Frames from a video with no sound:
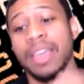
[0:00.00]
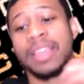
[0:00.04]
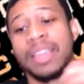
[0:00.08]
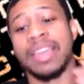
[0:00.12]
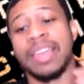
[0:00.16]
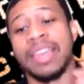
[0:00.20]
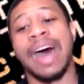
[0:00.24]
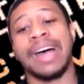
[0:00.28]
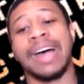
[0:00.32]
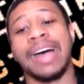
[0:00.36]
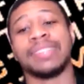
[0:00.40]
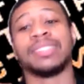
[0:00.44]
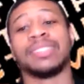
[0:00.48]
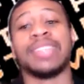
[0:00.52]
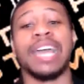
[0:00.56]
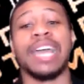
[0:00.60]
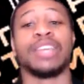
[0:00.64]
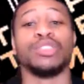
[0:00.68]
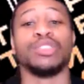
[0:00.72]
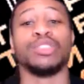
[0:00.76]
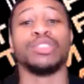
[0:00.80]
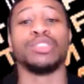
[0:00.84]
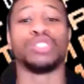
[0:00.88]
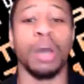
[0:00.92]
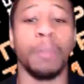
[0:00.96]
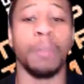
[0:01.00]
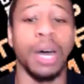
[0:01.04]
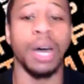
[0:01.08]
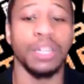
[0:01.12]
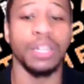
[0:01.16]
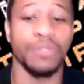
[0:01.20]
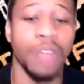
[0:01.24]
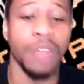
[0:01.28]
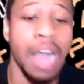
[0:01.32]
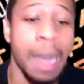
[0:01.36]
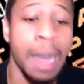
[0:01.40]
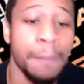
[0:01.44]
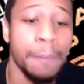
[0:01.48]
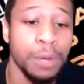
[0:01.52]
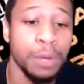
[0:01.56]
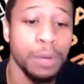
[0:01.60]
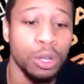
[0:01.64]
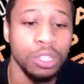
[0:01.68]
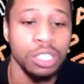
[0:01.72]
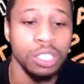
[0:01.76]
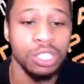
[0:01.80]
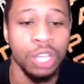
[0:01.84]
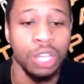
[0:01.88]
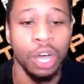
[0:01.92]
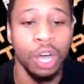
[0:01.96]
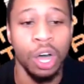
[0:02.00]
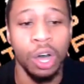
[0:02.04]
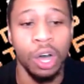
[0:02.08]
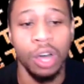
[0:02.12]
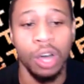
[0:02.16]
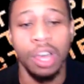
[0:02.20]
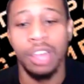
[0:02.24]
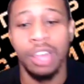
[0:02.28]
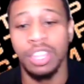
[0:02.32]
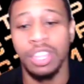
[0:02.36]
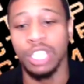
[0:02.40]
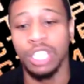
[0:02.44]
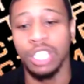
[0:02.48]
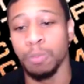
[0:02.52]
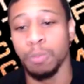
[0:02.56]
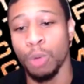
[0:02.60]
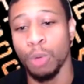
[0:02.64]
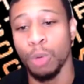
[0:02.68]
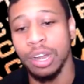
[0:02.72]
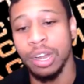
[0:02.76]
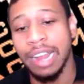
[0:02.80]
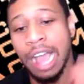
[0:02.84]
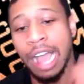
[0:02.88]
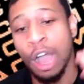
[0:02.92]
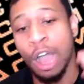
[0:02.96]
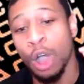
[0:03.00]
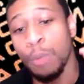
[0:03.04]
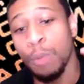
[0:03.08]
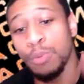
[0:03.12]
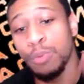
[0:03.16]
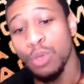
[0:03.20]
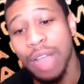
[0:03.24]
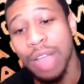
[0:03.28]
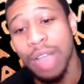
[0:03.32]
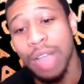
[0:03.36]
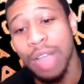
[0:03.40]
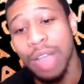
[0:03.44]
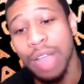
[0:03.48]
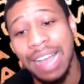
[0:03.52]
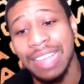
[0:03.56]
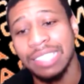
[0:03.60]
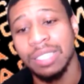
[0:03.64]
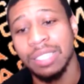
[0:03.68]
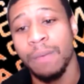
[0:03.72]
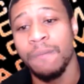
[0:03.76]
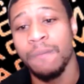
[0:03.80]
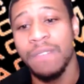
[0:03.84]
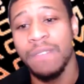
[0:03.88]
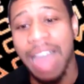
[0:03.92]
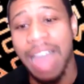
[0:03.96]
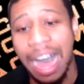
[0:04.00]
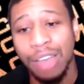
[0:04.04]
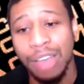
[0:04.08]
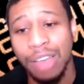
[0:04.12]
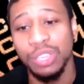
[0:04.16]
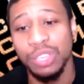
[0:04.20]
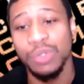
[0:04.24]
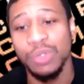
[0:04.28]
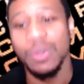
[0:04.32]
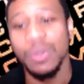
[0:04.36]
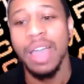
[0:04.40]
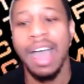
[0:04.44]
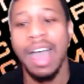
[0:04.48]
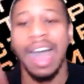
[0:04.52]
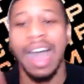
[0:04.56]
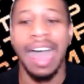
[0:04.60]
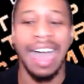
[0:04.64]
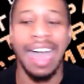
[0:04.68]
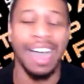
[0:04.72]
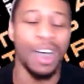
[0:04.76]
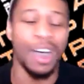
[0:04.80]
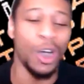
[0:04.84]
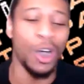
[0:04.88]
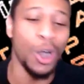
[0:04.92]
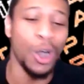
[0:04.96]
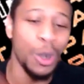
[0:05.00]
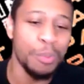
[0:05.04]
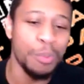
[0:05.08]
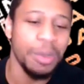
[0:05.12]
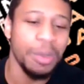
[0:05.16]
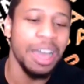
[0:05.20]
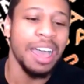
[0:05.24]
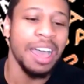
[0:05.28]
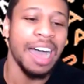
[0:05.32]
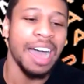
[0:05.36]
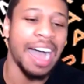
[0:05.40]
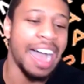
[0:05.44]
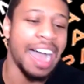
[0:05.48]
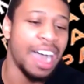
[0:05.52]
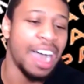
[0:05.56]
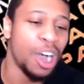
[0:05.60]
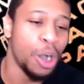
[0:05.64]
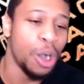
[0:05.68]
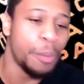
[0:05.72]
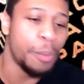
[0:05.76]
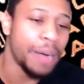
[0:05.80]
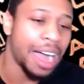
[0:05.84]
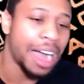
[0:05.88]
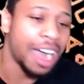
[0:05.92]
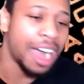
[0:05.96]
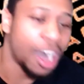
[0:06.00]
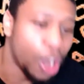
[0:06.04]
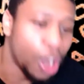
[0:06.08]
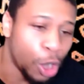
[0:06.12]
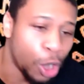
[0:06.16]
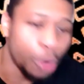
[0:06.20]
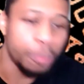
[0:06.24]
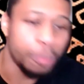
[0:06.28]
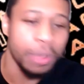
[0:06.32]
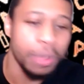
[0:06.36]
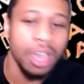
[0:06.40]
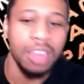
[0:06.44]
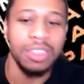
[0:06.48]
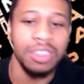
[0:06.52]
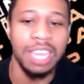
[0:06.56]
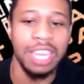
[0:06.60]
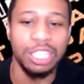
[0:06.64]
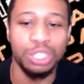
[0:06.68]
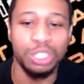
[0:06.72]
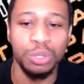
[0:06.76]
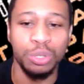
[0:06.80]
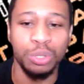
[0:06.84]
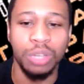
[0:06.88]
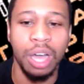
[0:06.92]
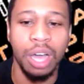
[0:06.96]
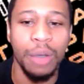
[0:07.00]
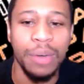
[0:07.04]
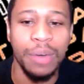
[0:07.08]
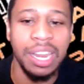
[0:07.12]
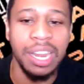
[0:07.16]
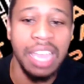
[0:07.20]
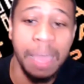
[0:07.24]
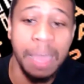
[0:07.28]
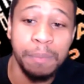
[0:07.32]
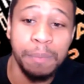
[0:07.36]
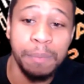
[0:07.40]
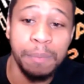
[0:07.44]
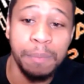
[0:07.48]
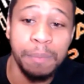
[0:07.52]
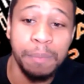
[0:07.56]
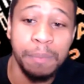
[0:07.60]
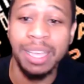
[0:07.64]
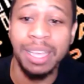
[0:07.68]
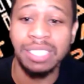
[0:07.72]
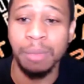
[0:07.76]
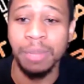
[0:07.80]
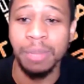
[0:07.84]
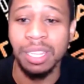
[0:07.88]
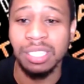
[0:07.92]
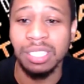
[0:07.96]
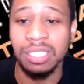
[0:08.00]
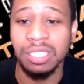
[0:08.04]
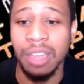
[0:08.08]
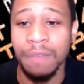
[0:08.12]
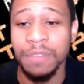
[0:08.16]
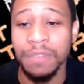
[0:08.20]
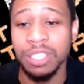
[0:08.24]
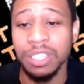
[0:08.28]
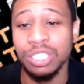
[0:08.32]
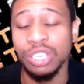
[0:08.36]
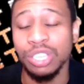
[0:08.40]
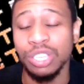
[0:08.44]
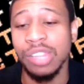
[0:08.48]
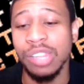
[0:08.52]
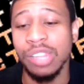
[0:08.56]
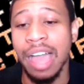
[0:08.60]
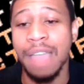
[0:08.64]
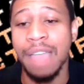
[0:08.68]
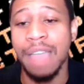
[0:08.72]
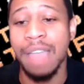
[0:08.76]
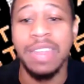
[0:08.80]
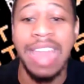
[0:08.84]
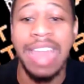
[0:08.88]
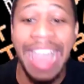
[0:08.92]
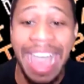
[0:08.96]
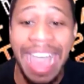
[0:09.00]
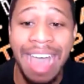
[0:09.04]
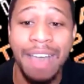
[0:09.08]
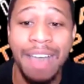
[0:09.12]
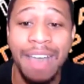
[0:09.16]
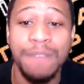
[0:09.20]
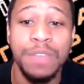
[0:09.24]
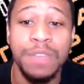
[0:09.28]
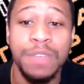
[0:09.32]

Guys, thank you so much for hopping on this call this morning. I hope you guys got some value. I hope that you go and implement some of this stuff into your life and have